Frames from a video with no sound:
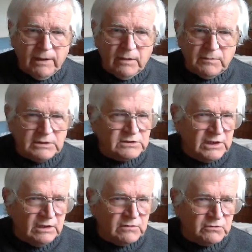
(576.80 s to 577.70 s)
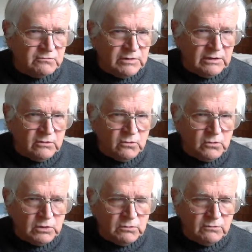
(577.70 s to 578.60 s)
I mean, Sarah Green,
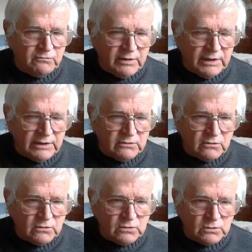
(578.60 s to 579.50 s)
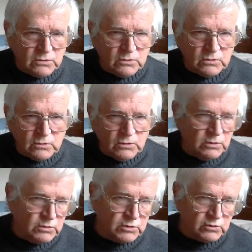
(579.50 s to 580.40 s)
who you will find on
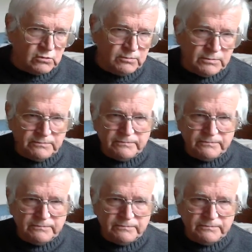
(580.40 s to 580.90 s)
YouTube,